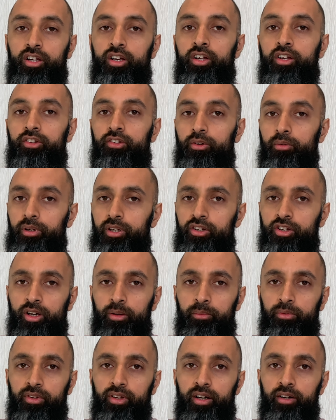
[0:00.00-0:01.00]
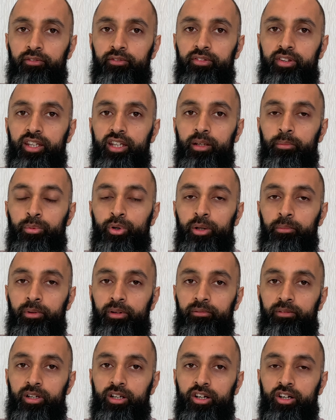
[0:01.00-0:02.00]
So in terms of the
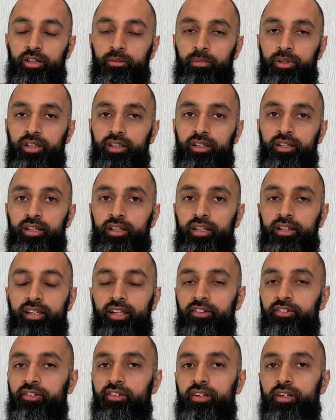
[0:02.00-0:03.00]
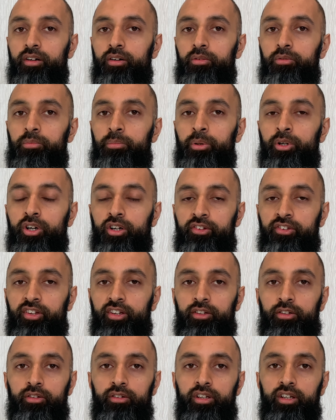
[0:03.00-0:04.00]
premium economy, there's no perks
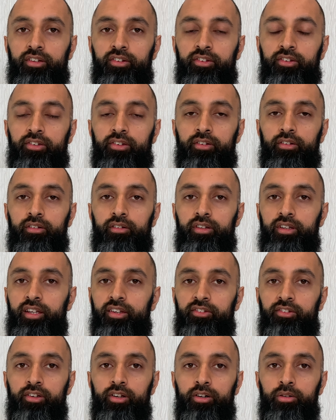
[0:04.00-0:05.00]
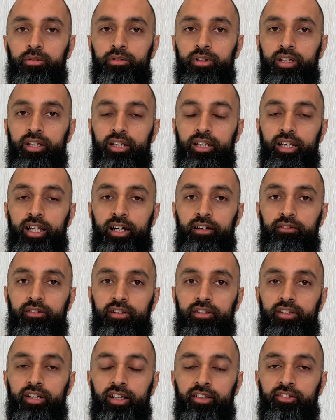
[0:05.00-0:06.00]
included. So there's no
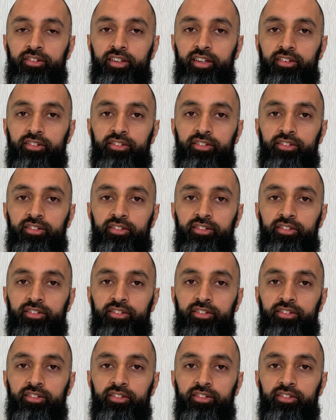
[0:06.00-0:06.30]
lounge access,